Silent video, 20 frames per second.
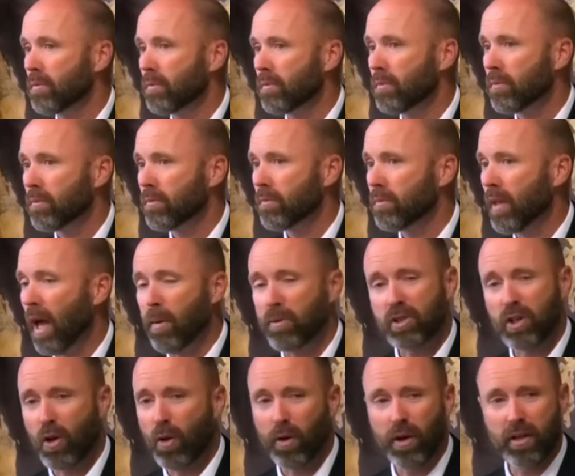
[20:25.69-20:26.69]
Amen. That was
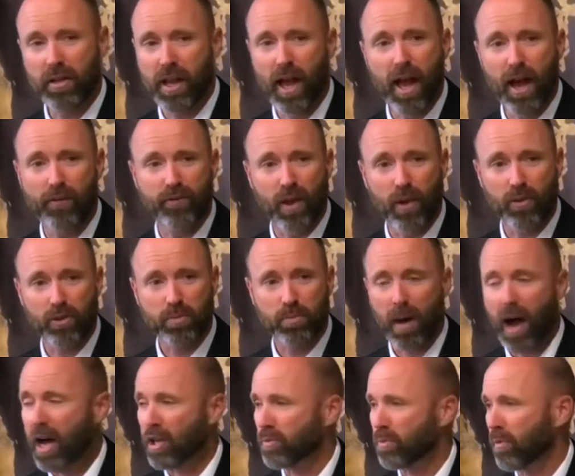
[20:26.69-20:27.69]
the only death that was
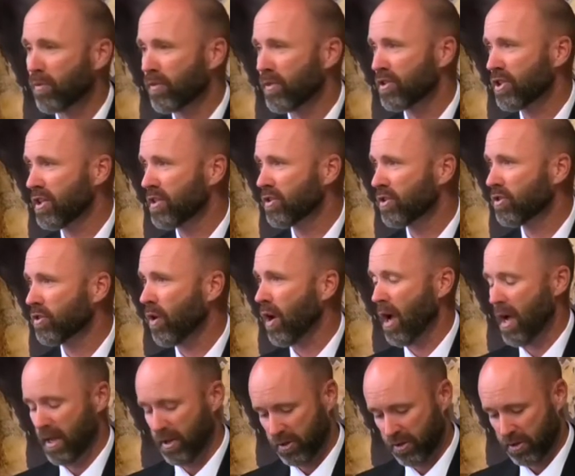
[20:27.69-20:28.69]
possible for Jesus
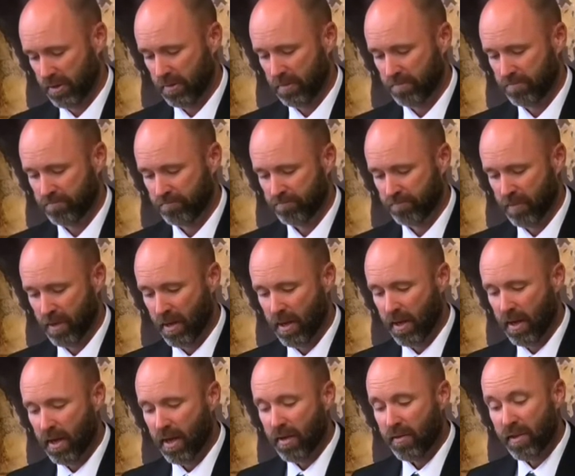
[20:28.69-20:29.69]
Christ.
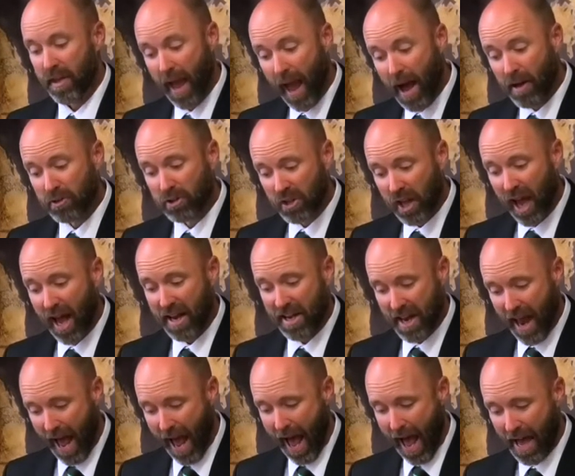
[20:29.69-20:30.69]
The outside
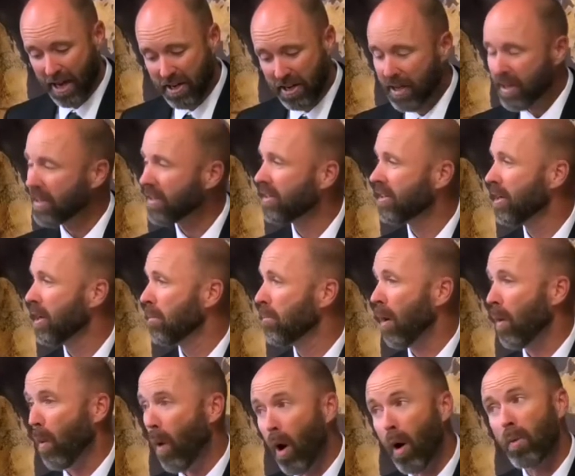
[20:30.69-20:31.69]
died,
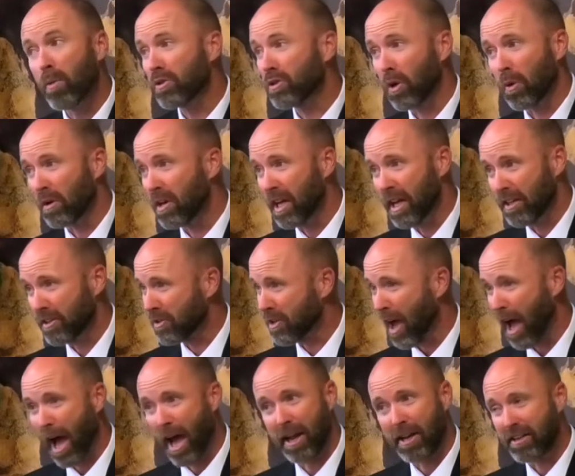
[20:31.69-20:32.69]
but what was on the
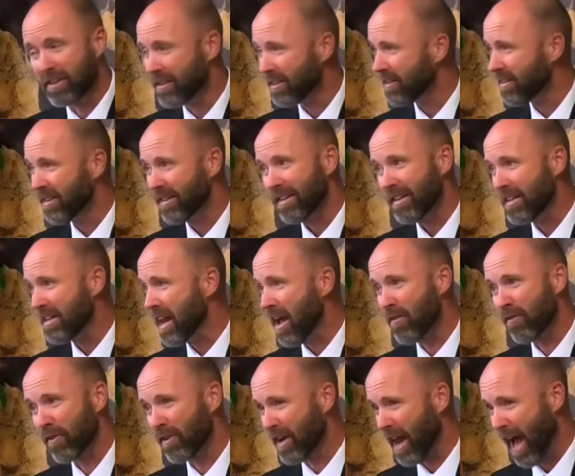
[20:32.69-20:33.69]
inside
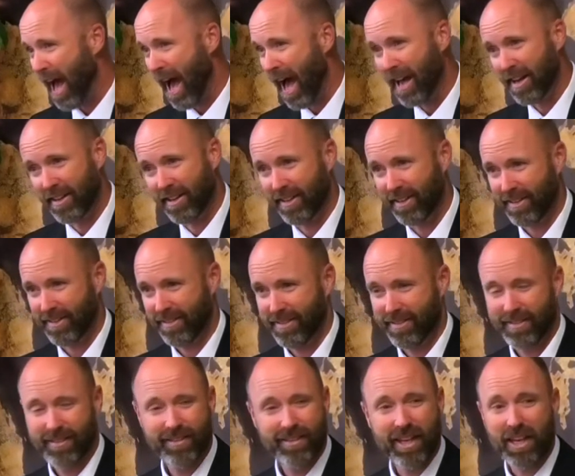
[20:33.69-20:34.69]
never died.
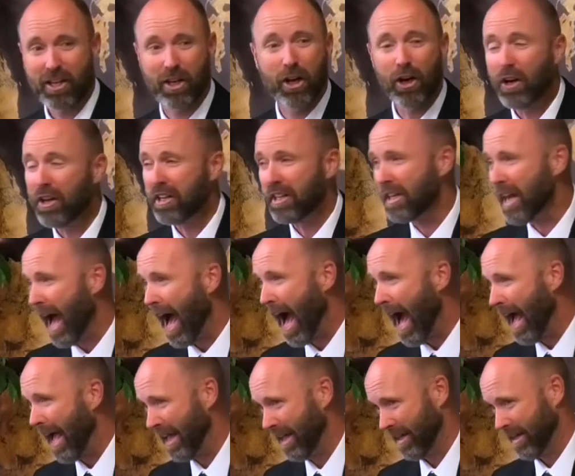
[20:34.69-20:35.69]
Amen. It couldn't
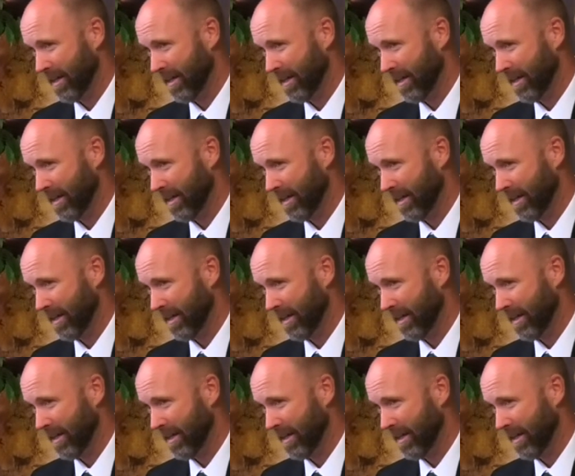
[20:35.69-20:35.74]
die.